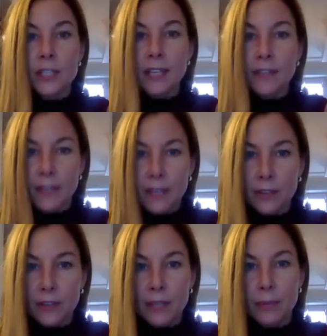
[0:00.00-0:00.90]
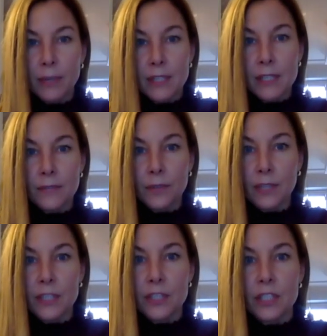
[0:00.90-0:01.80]
have healthy, positive
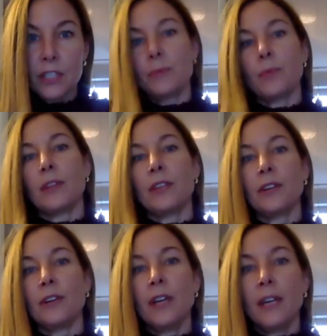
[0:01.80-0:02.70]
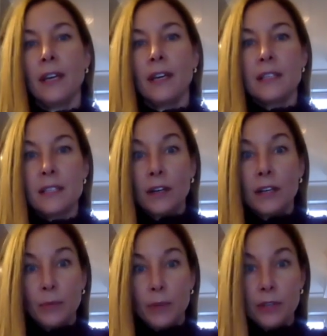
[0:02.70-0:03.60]
relationships with your
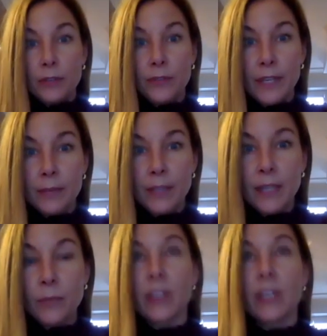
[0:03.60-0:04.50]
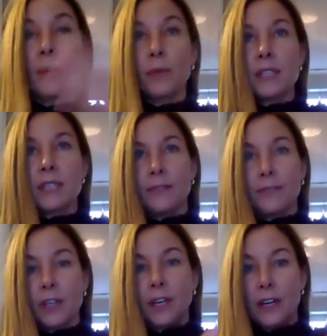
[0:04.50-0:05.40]
starting with your family, with I would say
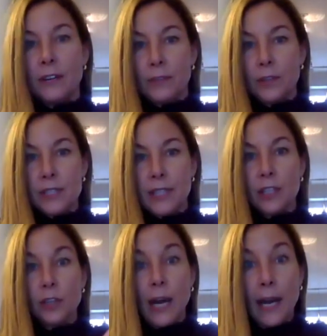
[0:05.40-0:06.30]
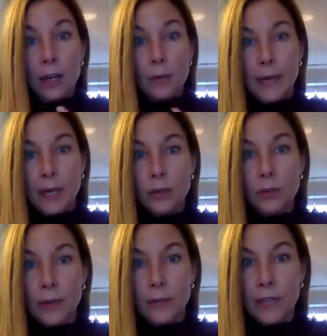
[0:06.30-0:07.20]
God first, like your higher power,
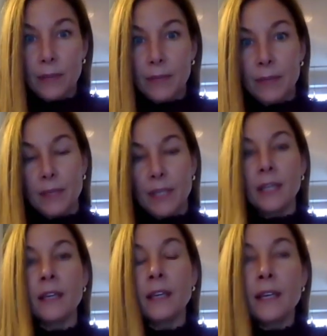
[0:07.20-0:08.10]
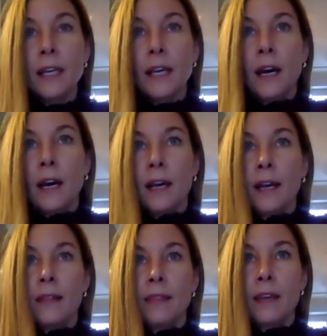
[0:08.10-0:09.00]
whoever that might be.
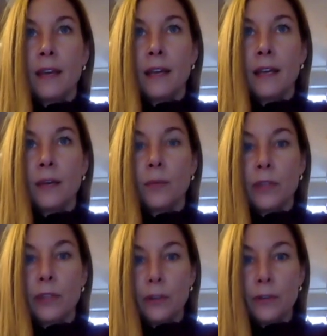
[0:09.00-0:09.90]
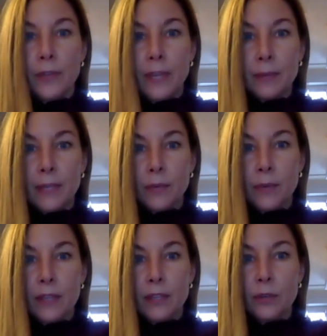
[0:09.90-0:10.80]
And then with your family,
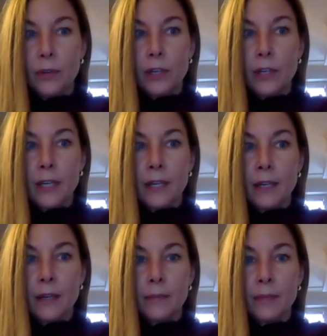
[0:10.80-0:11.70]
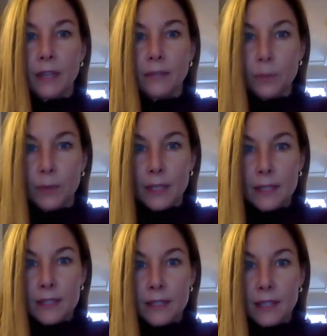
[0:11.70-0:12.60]
with your um, loved
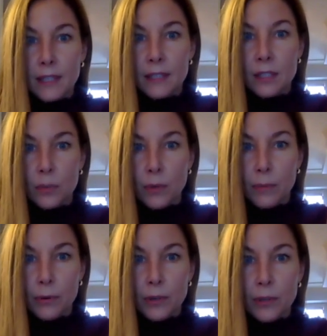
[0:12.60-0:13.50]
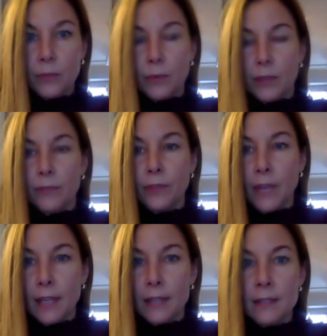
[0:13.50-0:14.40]
ones. That's so important with
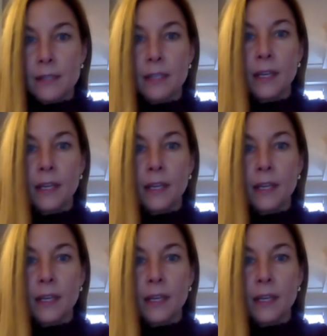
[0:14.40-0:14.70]
friends,